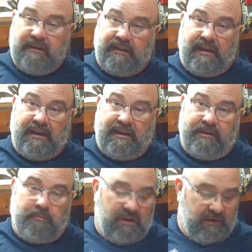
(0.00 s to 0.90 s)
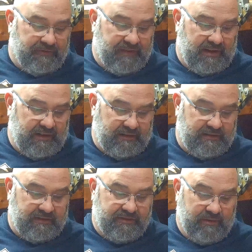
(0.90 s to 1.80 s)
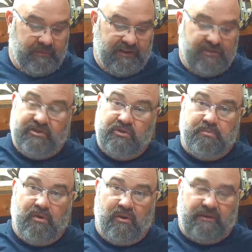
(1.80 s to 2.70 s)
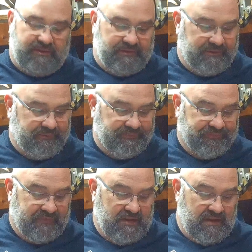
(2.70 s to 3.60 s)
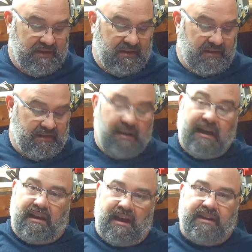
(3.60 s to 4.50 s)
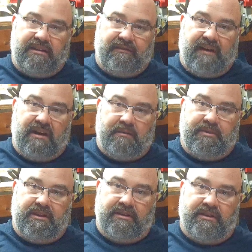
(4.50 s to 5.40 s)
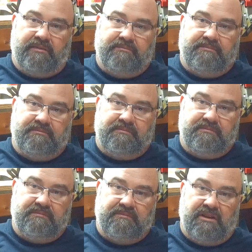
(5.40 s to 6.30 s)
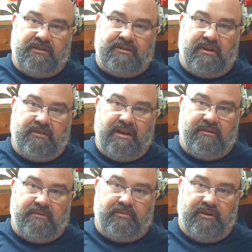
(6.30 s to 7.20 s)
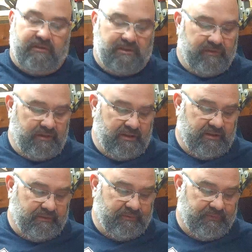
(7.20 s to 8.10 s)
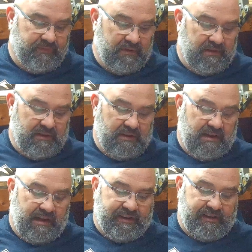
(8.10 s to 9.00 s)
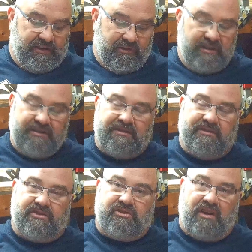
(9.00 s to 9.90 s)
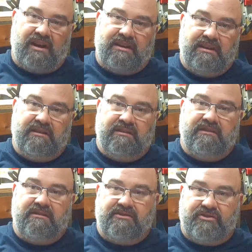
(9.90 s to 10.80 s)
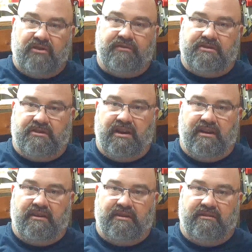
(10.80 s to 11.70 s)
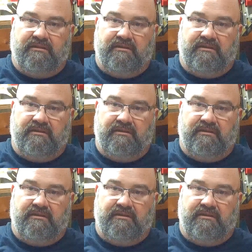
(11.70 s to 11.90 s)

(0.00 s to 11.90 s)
Now I had to modify some of these new parts. I lightened the firing pin up. Y'all saw that on the previous video. I decreased the striking surface area,